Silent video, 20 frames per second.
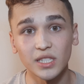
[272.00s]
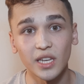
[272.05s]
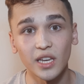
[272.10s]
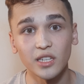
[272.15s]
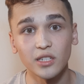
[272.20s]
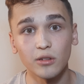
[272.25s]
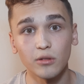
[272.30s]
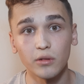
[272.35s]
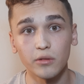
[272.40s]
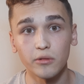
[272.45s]

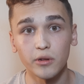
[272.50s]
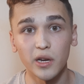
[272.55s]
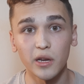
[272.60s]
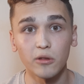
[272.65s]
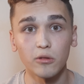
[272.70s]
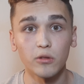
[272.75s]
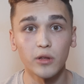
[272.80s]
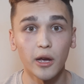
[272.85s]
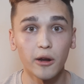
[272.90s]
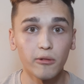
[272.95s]
schedule
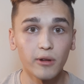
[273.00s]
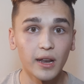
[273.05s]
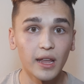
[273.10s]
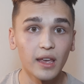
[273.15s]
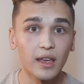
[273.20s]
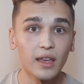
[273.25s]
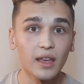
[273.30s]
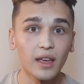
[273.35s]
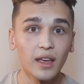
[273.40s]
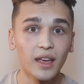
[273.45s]

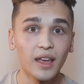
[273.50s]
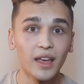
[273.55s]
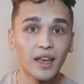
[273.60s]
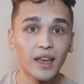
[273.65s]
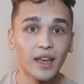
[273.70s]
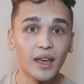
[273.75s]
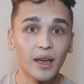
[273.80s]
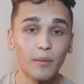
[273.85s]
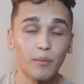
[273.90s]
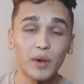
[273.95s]
irregularity
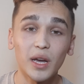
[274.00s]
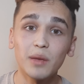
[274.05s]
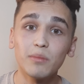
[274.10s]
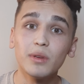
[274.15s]
may